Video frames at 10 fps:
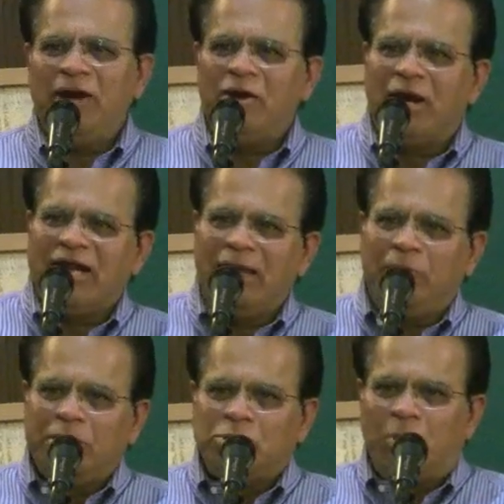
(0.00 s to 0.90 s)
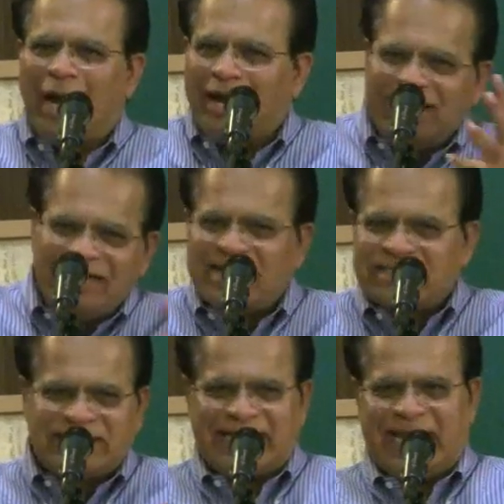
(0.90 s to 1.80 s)
were not able to
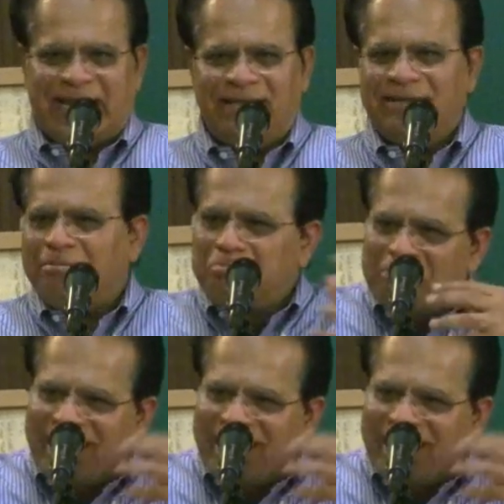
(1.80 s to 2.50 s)
understand the